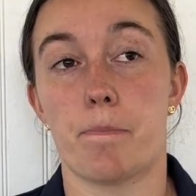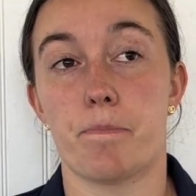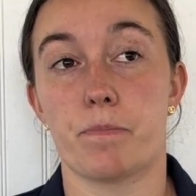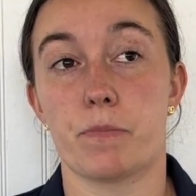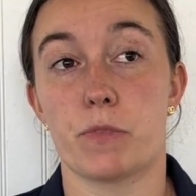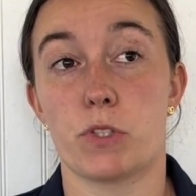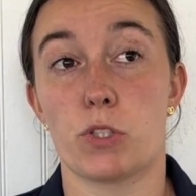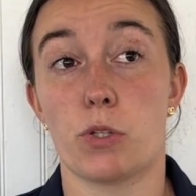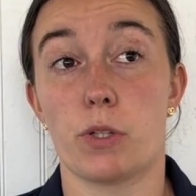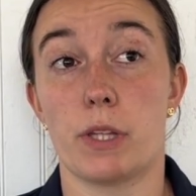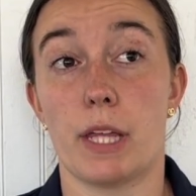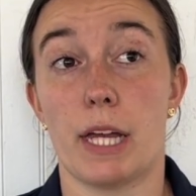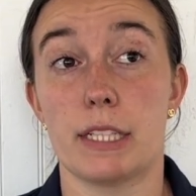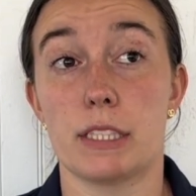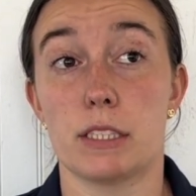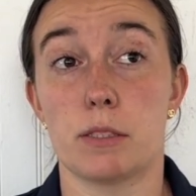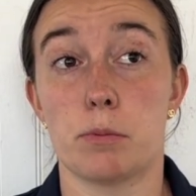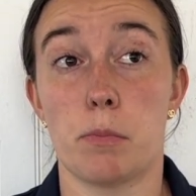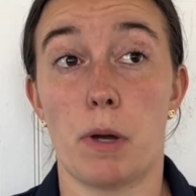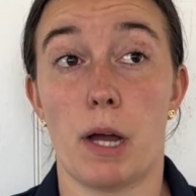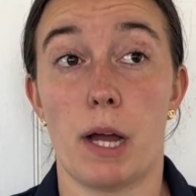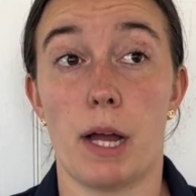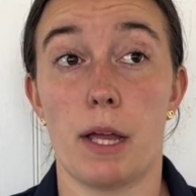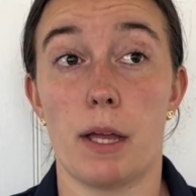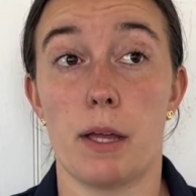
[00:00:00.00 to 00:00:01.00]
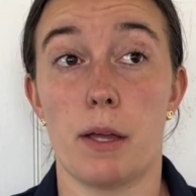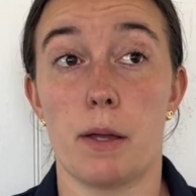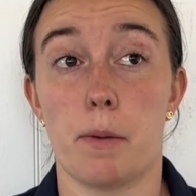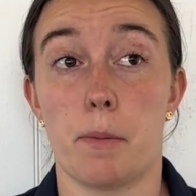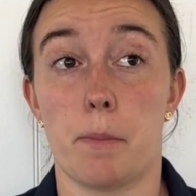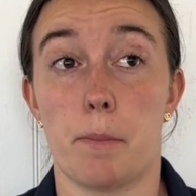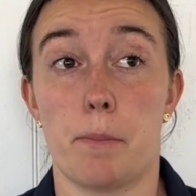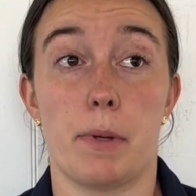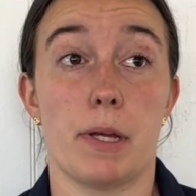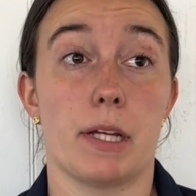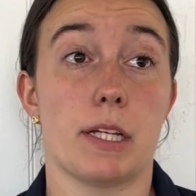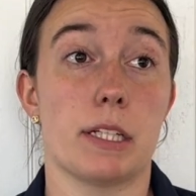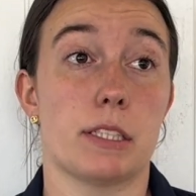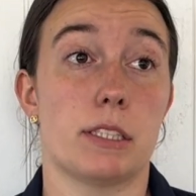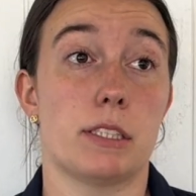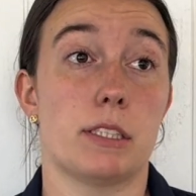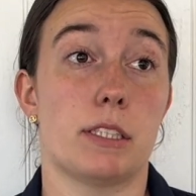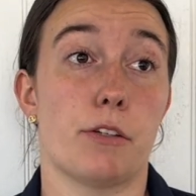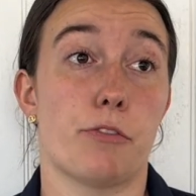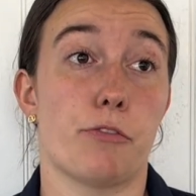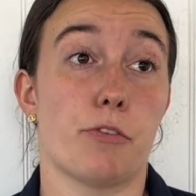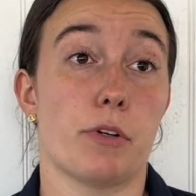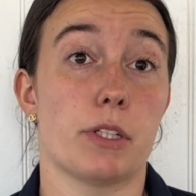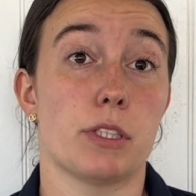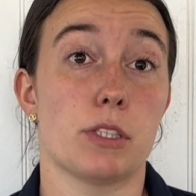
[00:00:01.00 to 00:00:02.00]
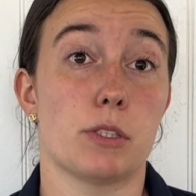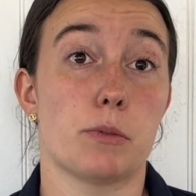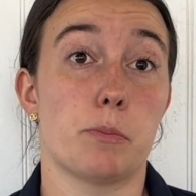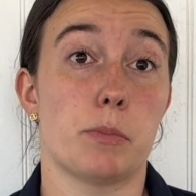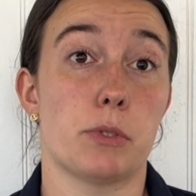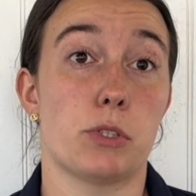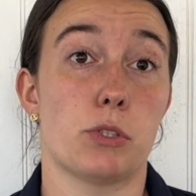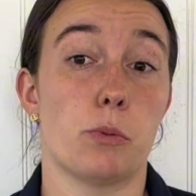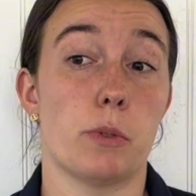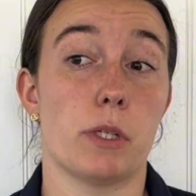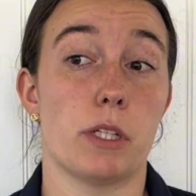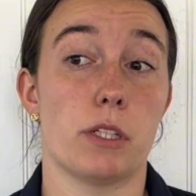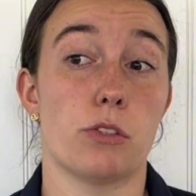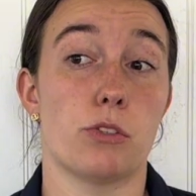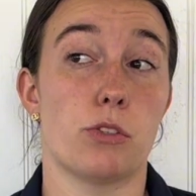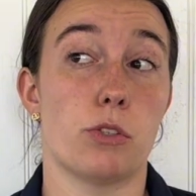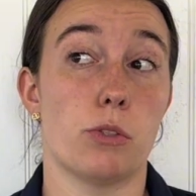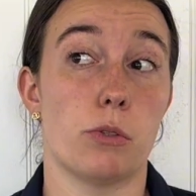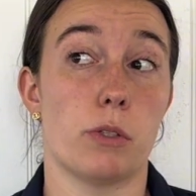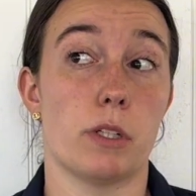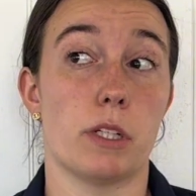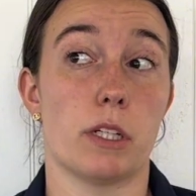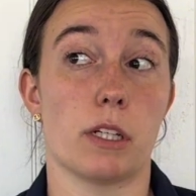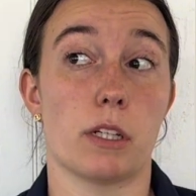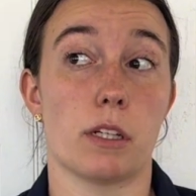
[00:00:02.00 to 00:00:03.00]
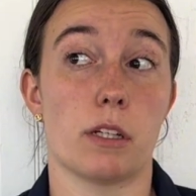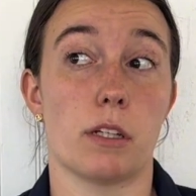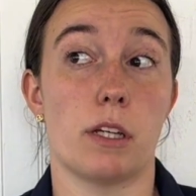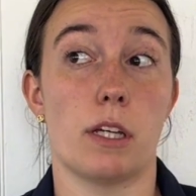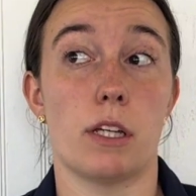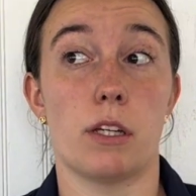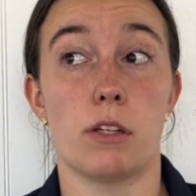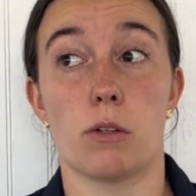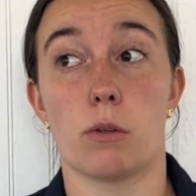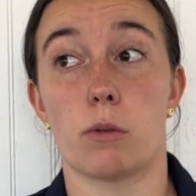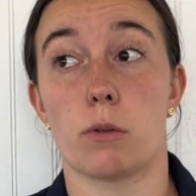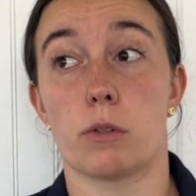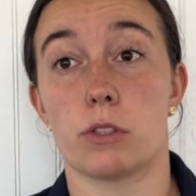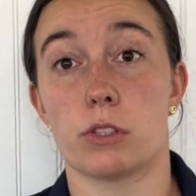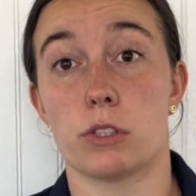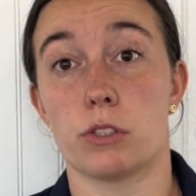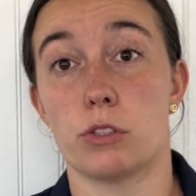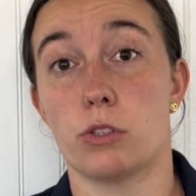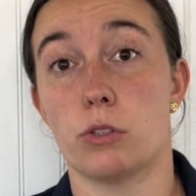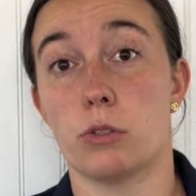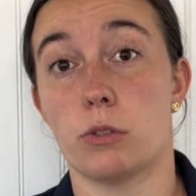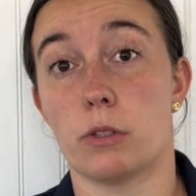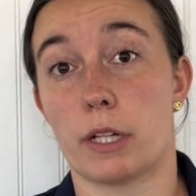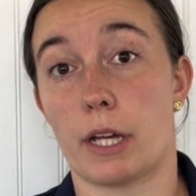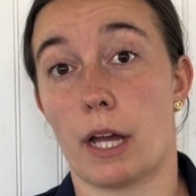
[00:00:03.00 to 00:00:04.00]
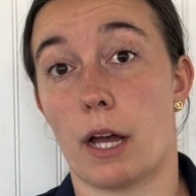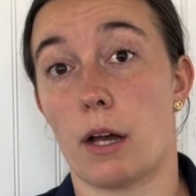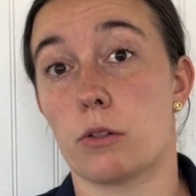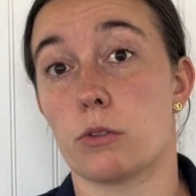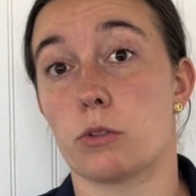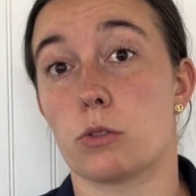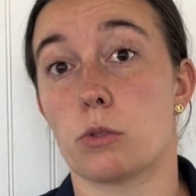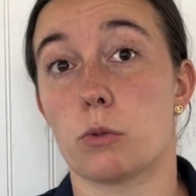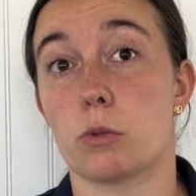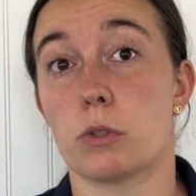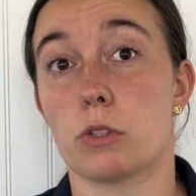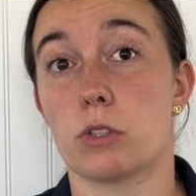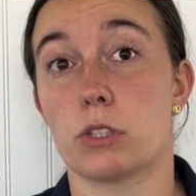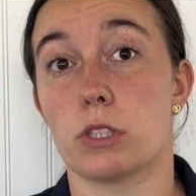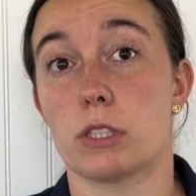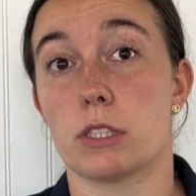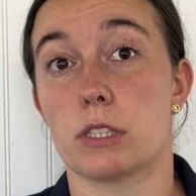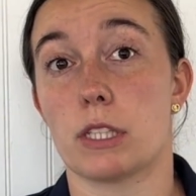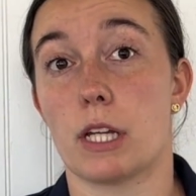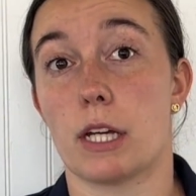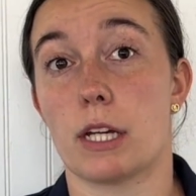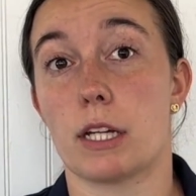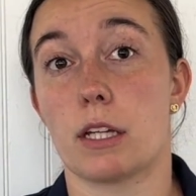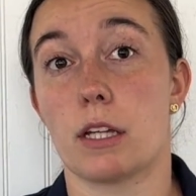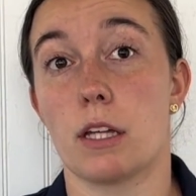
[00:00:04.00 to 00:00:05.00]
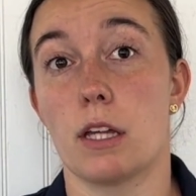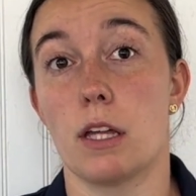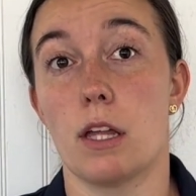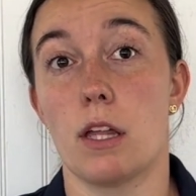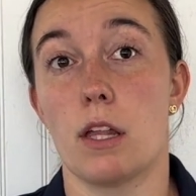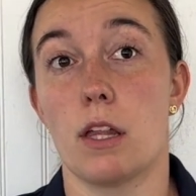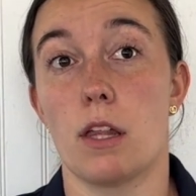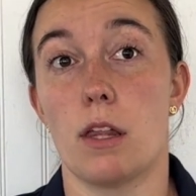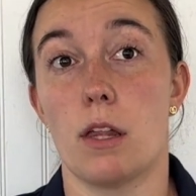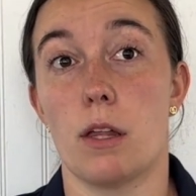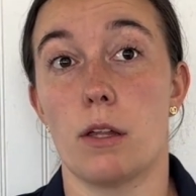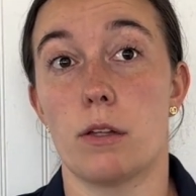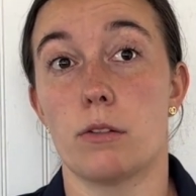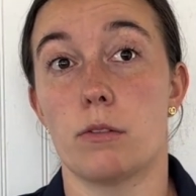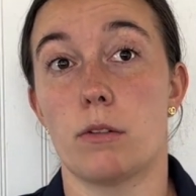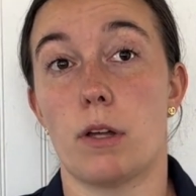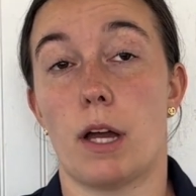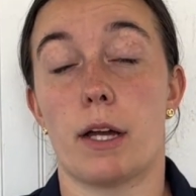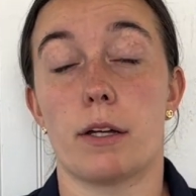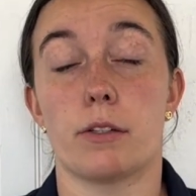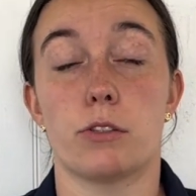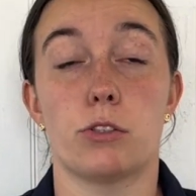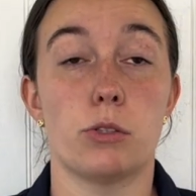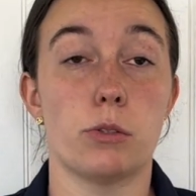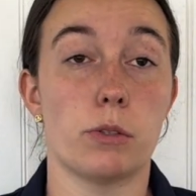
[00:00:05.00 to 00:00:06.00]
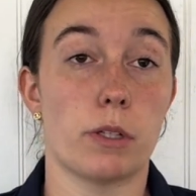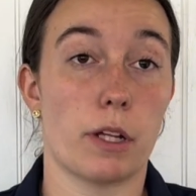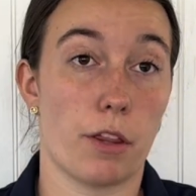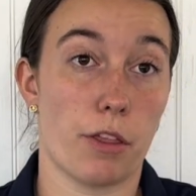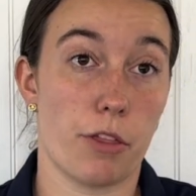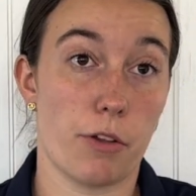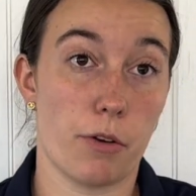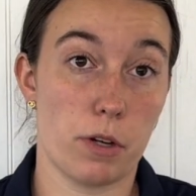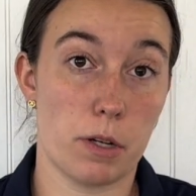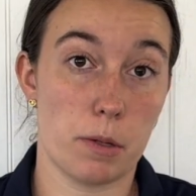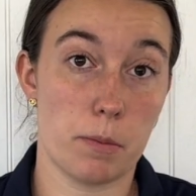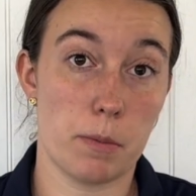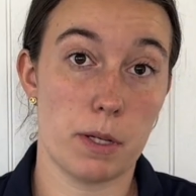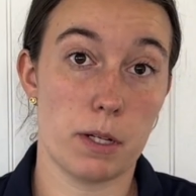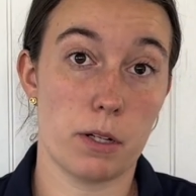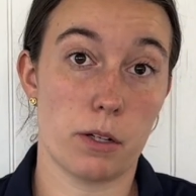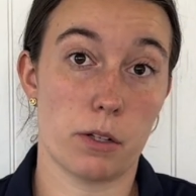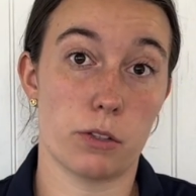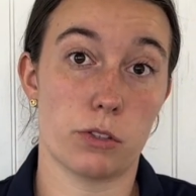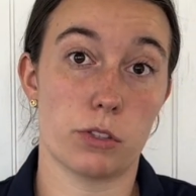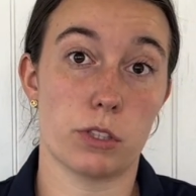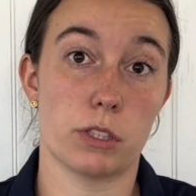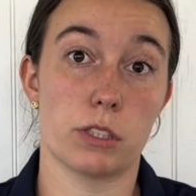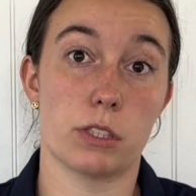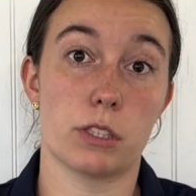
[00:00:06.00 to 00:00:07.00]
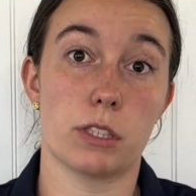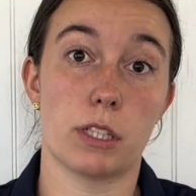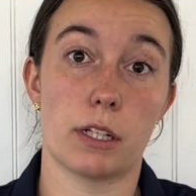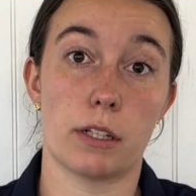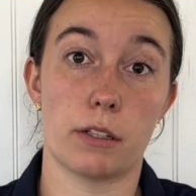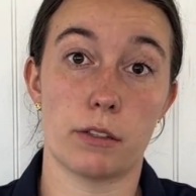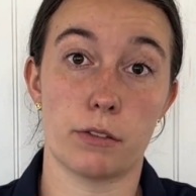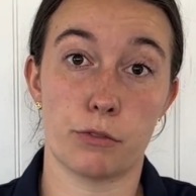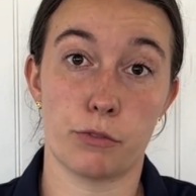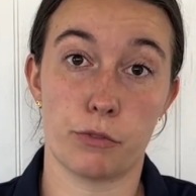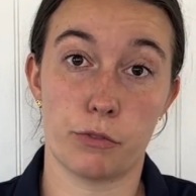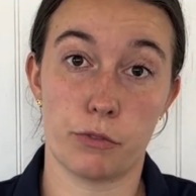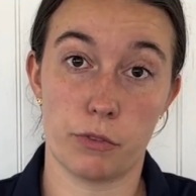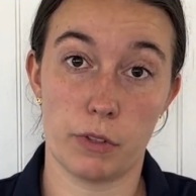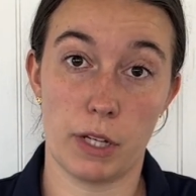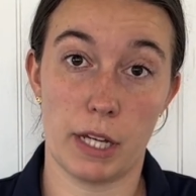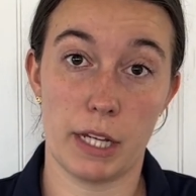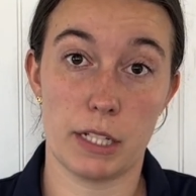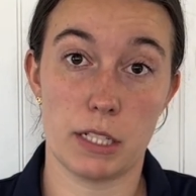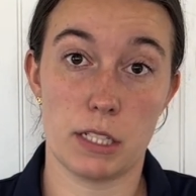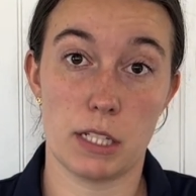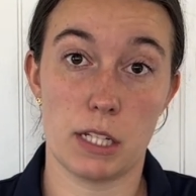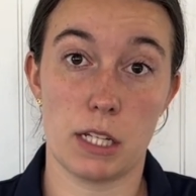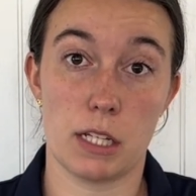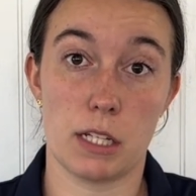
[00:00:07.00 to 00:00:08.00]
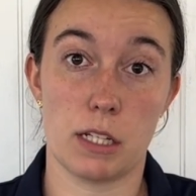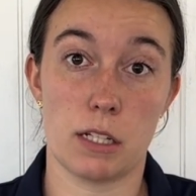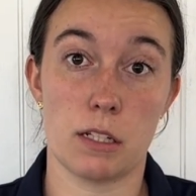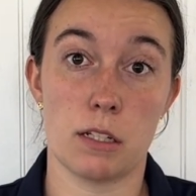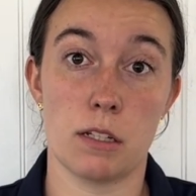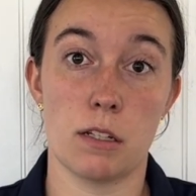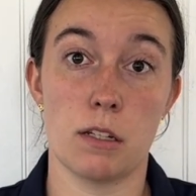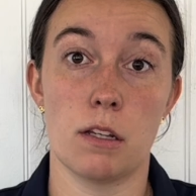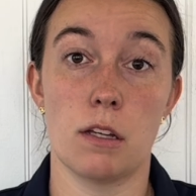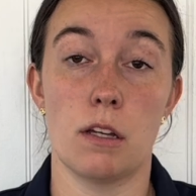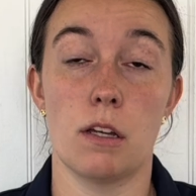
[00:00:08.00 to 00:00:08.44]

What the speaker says: So that's my biggest difference between tuning indoors and tuning outdoors is like I tune at 30 meters instead of 18,